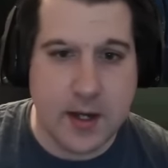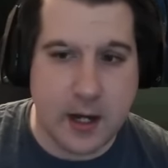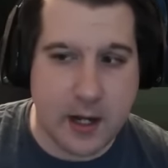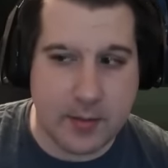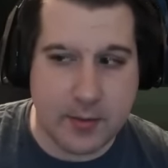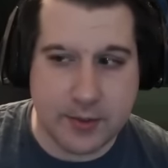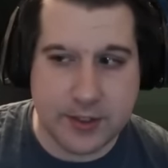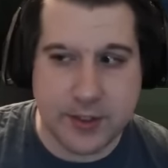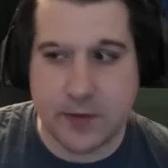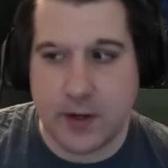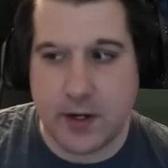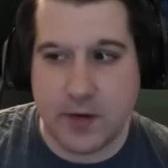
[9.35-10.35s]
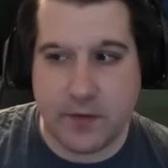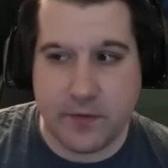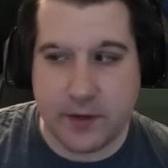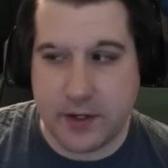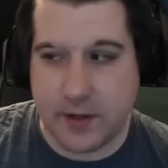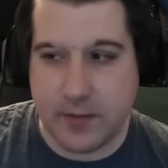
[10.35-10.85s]
I am a little sick right now.
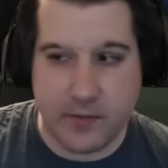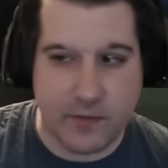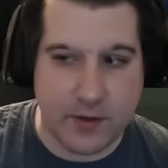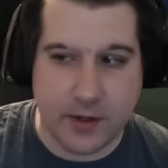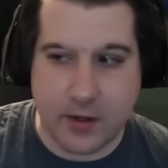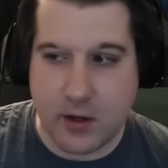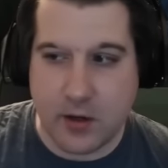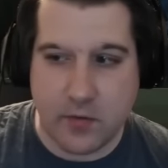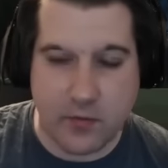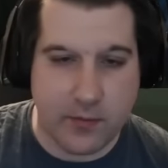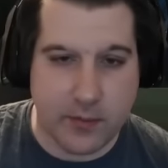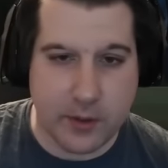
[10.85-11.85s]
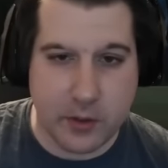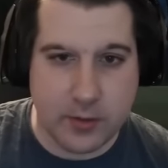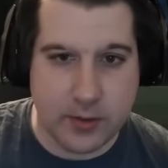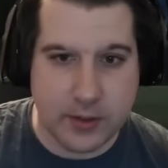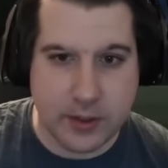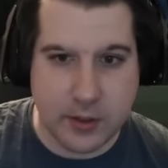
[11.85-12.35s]
Forgive me if I cough or if I'm a little
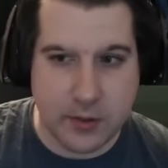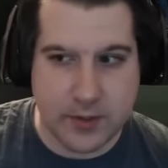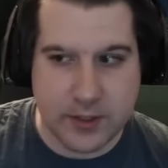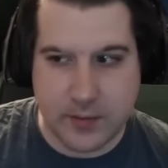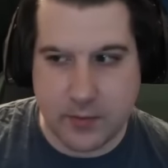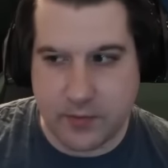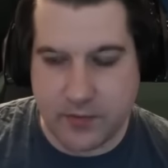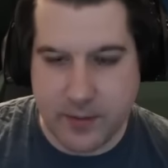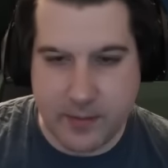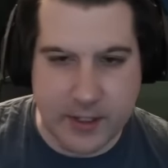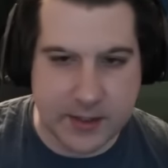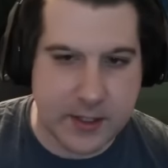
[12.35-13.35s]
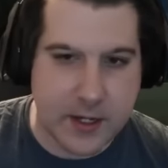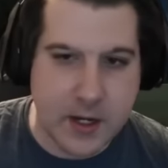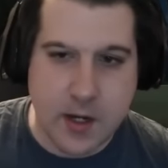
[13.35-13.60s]
bit slower. We take more than 5 minutes.